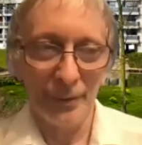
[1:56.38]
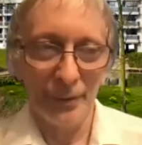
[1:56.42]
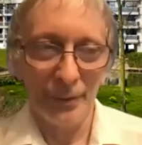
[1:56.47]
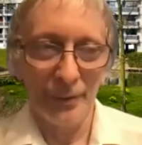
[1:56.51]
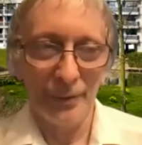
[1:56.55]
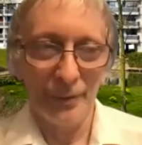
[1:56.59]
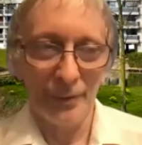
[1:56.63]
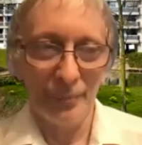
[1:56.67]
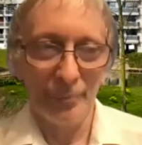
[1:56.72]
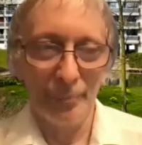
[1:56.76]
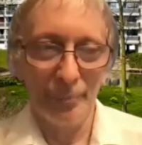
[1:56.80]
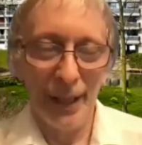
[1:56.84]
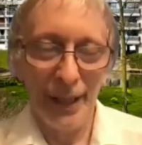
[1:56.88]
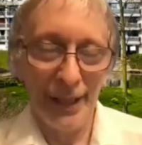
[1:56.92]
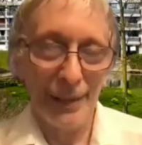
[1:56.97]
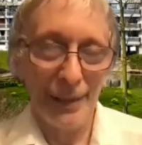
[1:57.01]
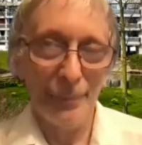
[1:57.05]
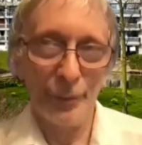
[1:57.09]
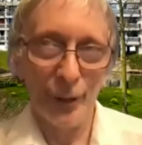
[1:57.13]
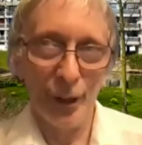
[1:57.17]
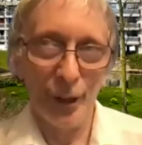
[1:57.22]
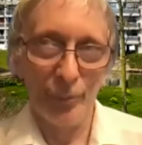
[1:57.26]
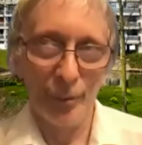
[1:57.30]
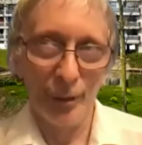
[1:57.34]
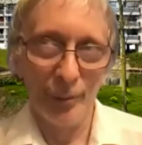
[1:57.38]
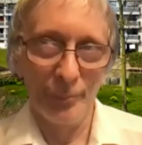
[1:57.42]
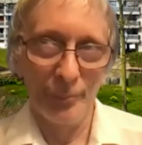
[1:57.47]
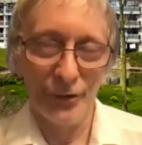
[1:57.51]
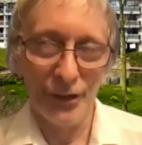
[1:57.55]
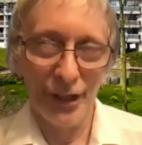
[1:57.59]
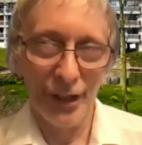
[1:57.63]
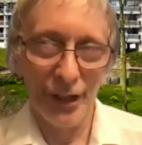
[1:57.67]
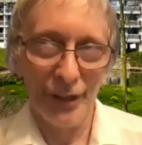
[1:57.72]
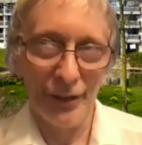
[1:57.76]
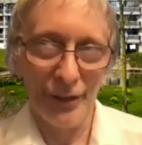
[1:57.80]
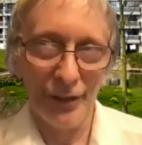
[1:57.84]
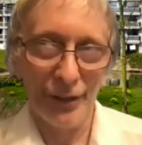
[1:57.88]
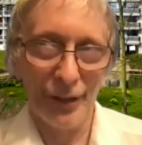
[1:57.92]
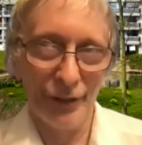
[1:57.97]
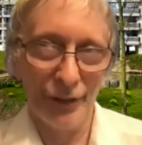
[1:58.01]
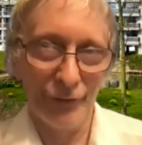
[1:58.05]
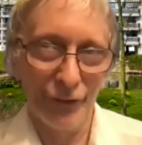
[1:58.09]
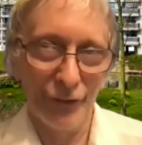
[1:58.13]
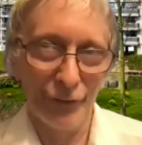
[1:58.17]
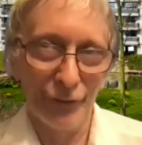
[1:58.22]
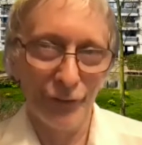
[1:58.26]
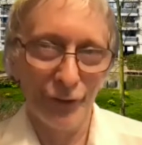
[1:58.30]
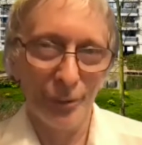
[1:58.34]
many problems are
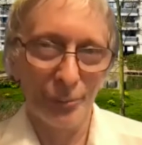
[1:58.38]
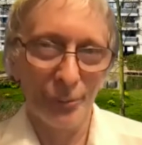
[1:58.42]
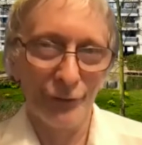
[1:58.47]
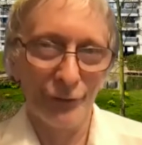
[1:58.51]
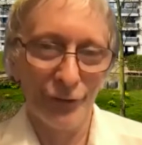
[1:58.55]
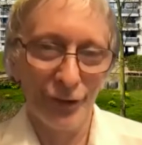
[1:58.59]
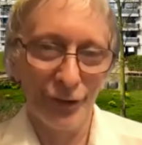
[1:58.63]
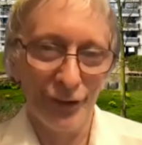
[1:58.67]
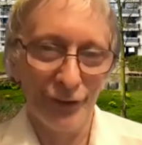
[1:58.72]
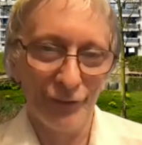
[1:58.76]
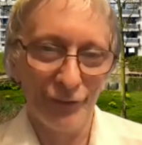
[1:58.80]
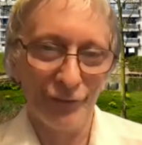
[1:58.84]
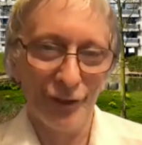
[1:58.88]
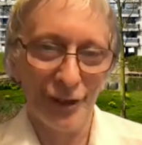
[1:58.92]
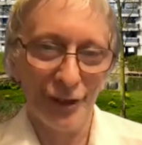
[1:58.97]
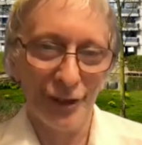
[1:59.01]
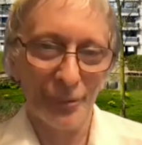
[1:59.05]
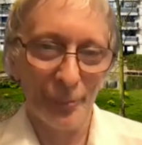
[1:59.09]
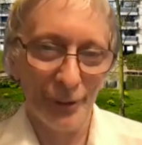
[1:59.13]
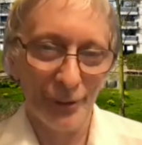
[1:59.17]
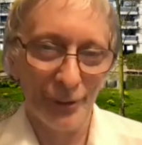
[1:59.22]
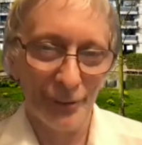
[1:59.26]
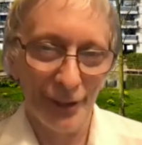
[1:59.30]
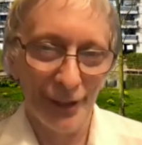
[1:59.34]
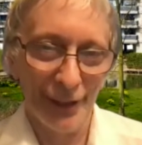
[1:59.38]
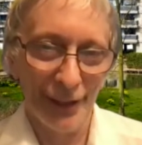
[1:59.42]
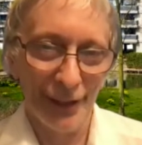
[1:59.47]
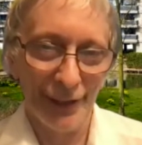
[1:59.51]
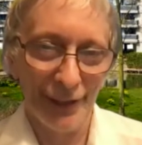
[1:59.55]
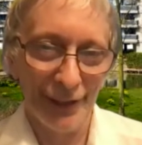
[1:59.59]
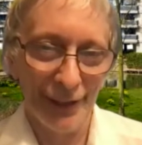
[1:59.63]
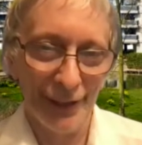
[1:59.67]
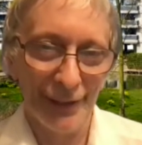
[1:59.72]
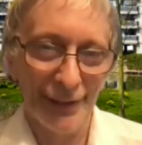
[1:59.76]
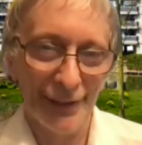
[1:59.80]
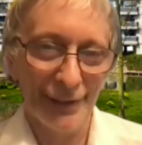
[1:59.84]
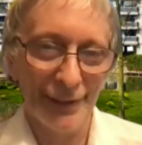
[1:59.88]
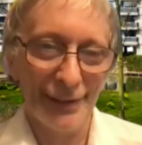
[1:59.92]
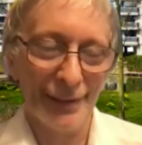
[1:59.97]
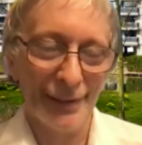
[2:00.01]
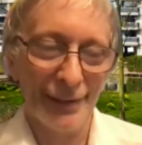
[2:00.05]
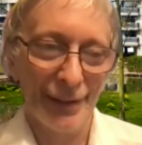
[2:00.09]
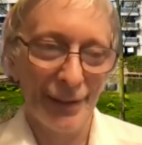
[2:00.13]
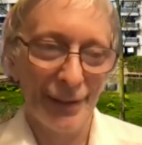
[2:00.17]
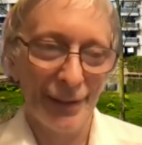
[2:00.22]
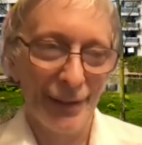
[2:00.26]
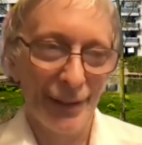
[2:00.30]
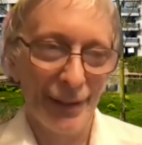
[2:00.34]
of the form of conflicts between ideas,
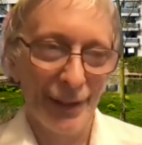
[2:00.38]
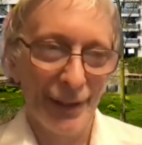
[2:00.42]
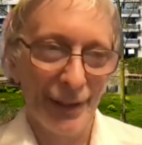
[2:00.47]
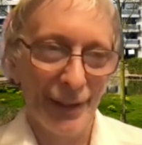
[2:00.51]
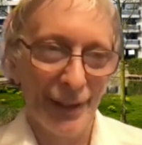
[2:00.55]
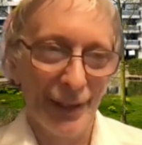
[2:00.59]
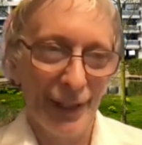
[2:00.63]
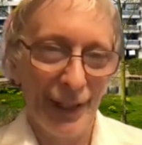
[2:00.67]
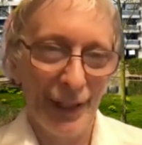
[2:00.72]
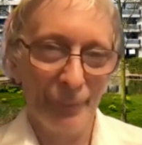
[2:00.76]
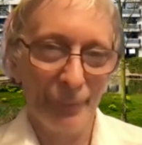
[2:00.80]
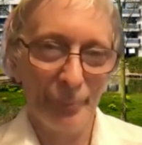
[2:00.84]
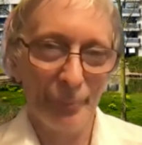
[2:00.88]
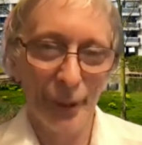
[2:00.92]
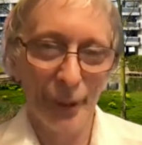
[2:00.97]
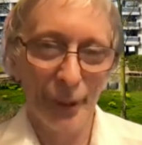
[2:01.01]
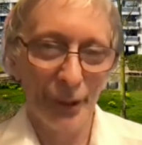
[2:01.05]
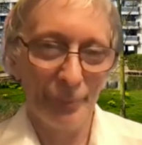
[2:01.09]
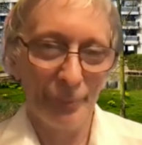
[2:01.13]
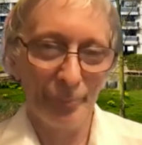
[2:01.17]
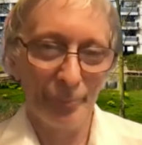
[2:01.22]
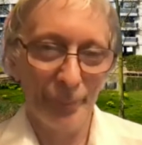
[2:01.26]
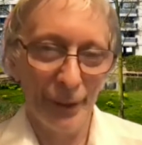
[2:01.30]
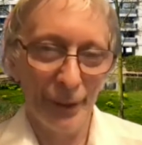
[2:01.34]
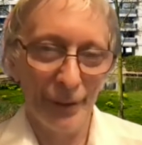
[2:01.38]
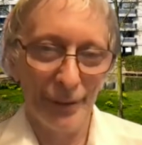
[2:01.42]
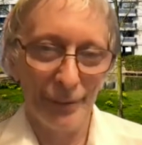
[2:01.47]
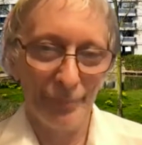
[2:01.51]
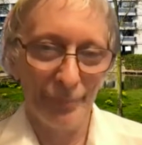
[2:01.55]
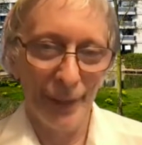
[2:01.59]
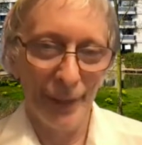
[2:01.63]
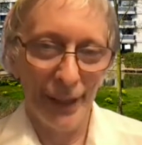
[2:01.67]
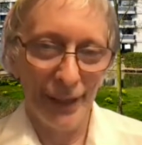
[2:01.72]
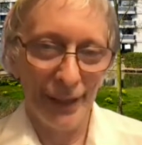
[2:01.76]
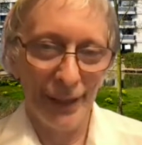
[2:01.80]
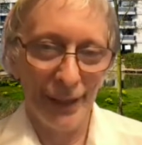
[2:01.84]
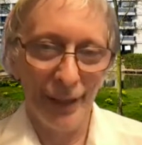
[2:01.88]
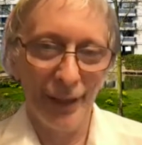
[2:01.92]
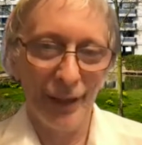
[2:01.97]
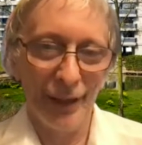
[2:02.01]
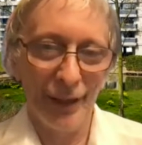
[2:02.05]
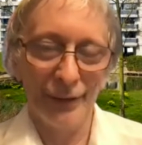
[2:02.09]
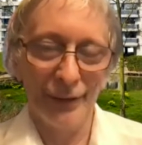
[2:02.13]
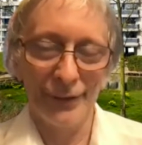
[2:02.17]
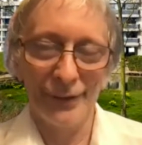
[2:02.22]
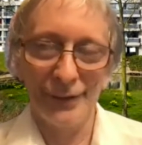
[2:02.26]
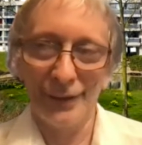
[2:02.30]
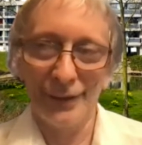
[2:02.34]
but many
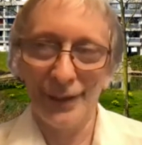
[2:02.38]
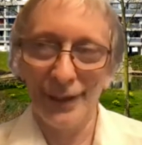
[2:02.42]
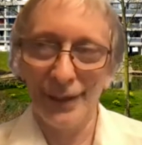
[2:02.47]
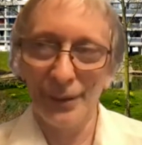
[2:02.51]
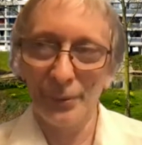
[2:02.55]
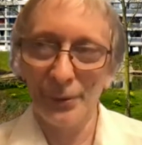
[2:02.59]
aren't. And he would